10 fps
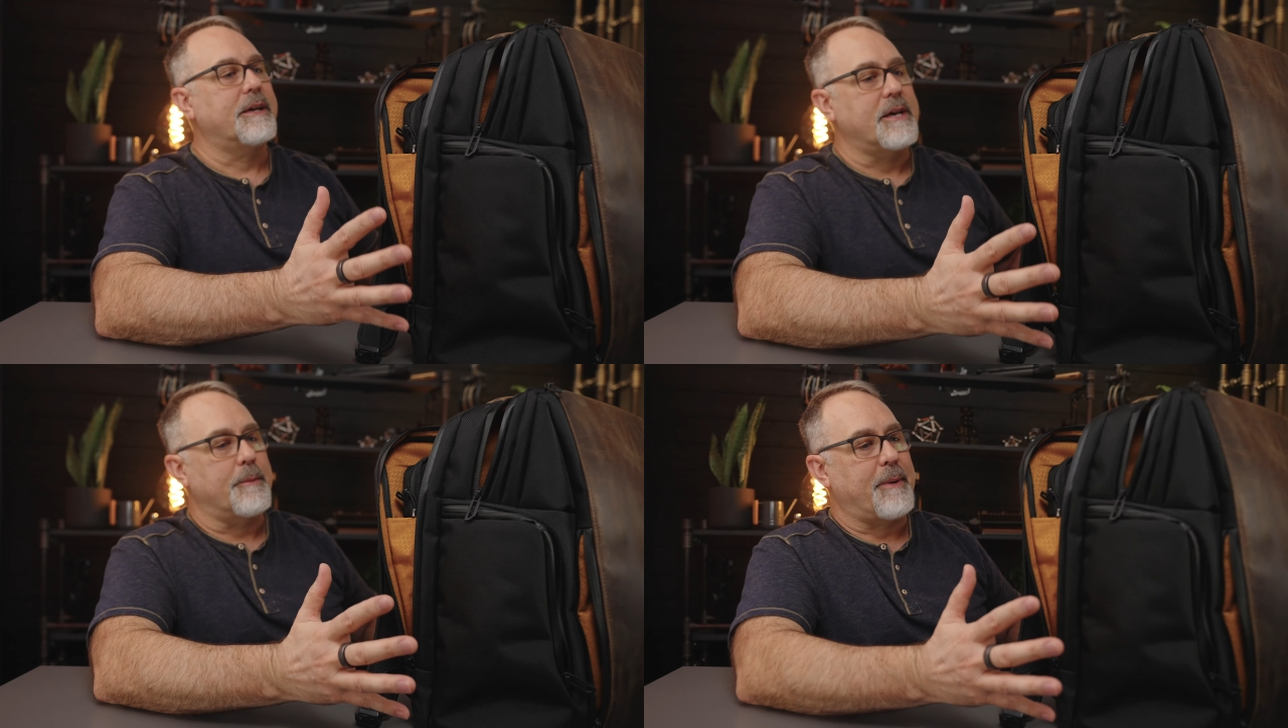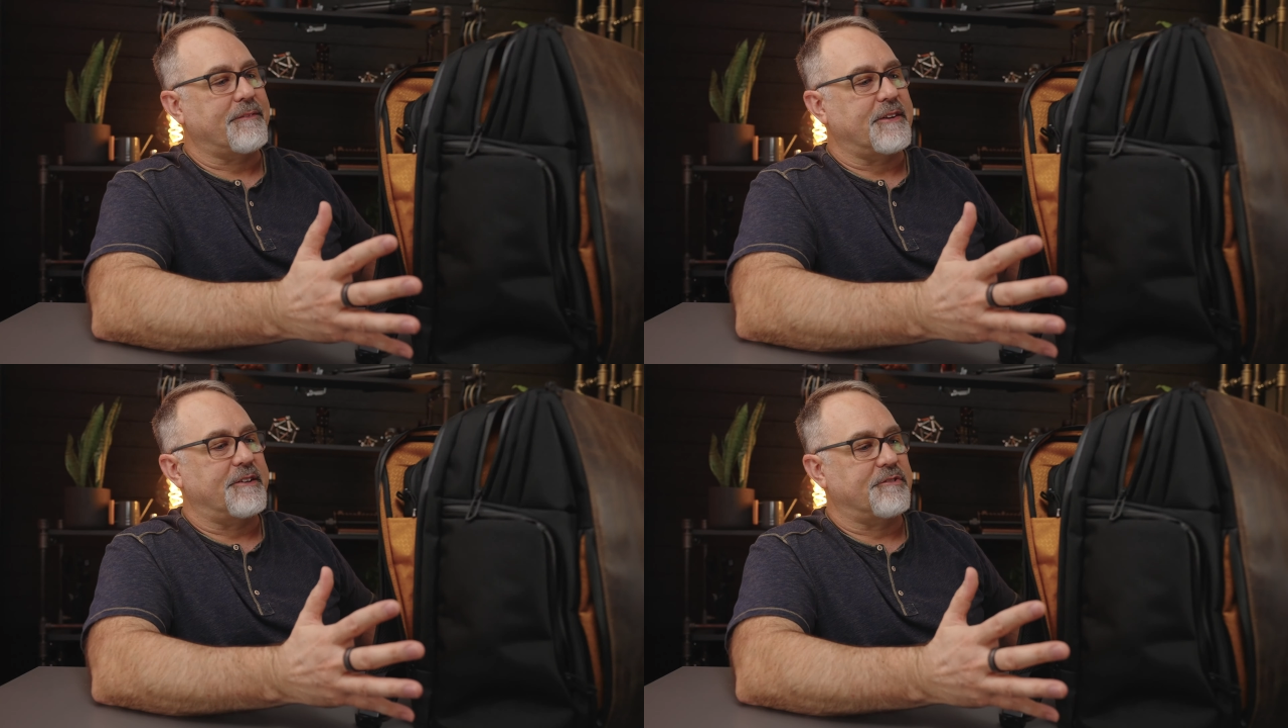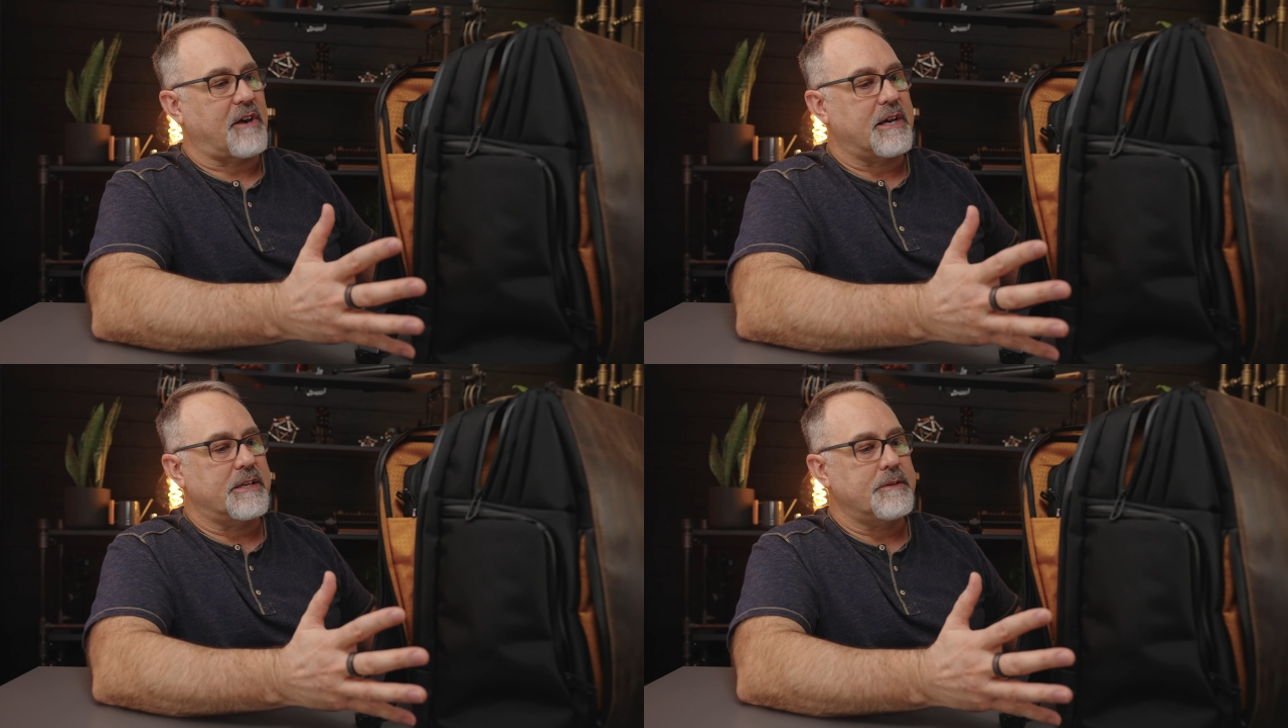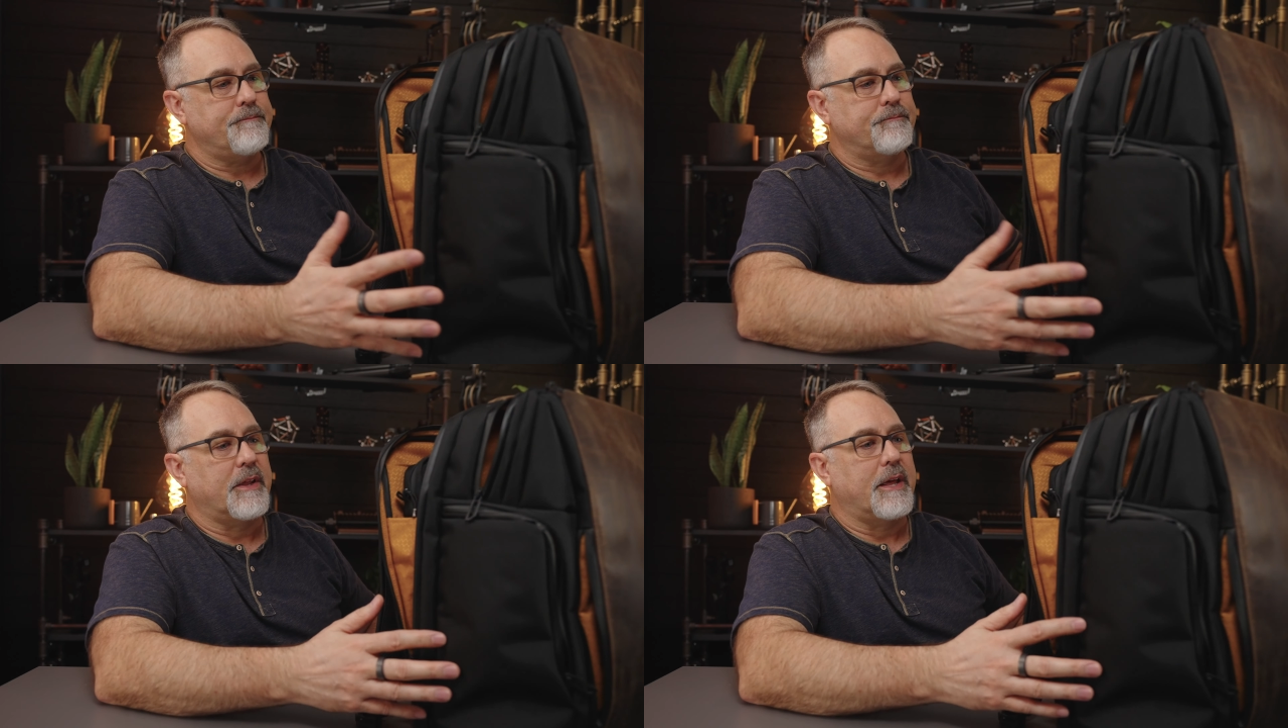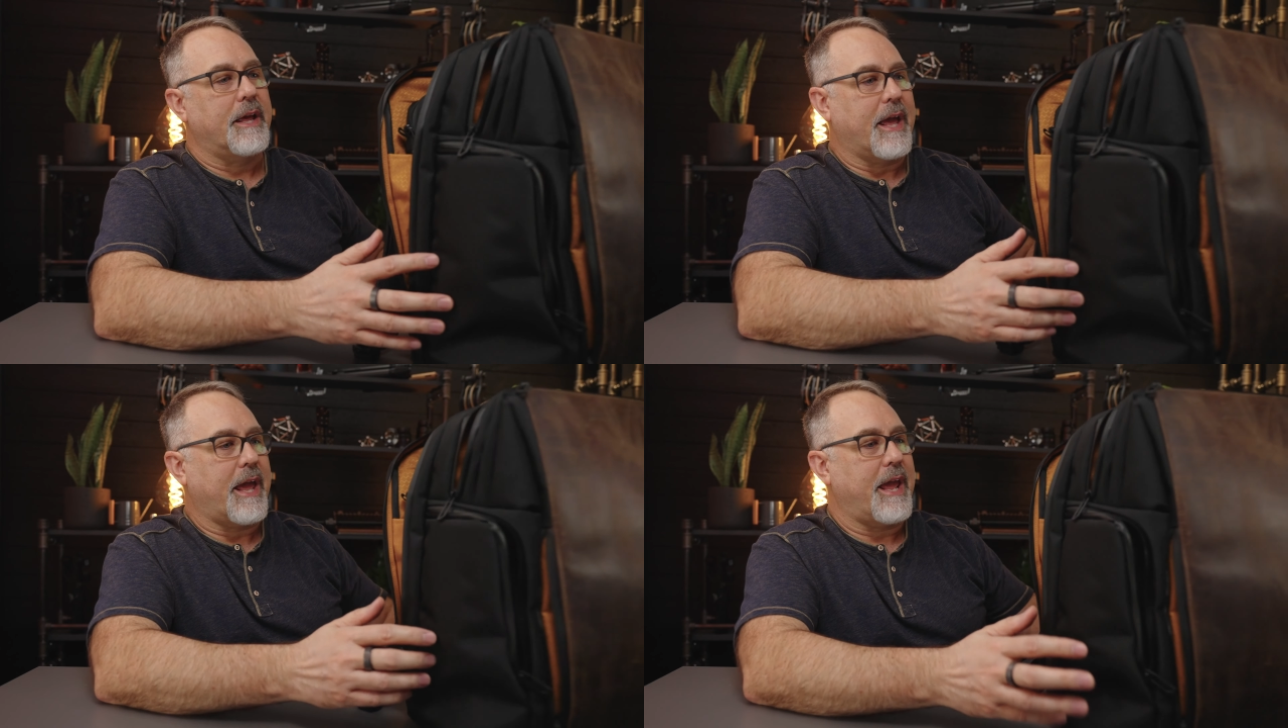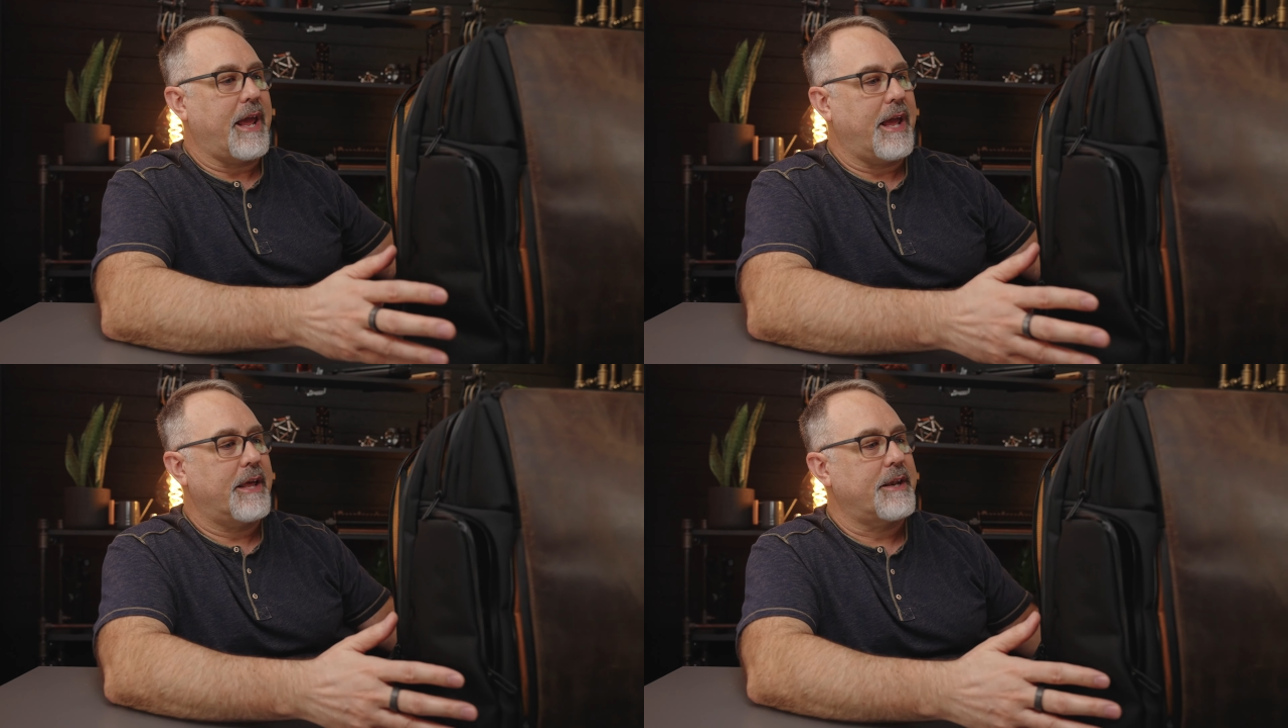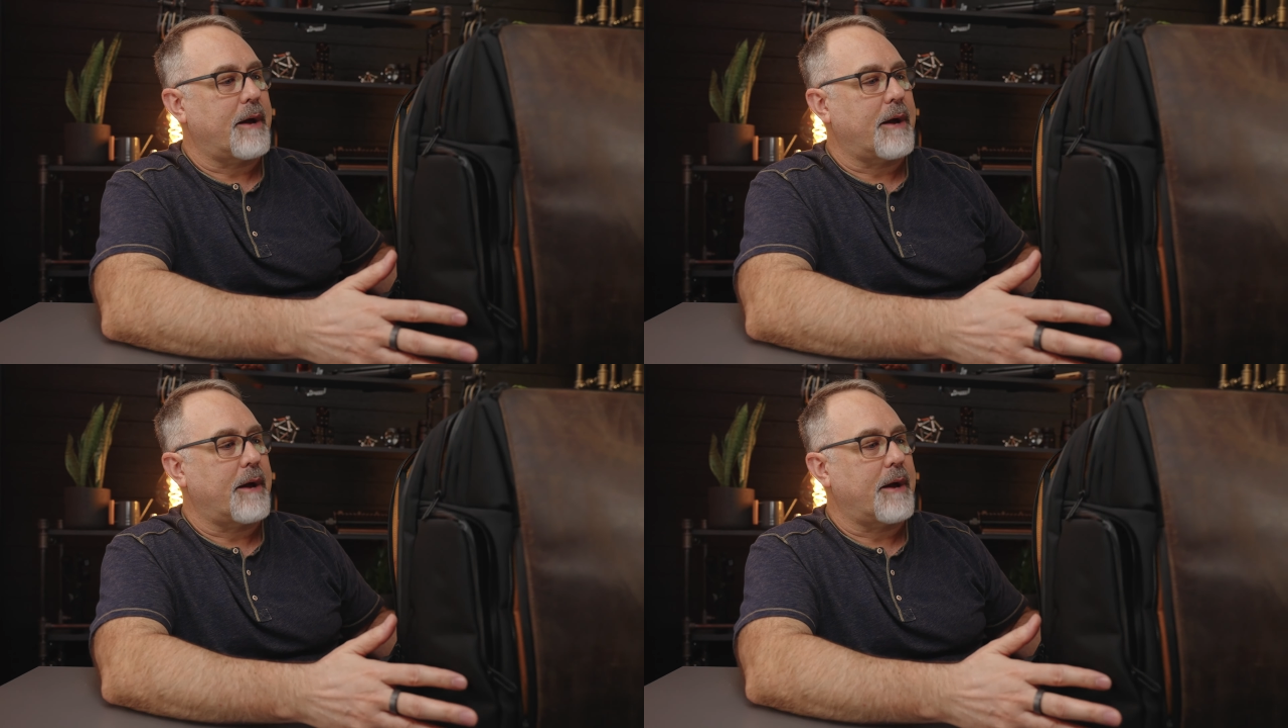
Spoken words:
about the design, and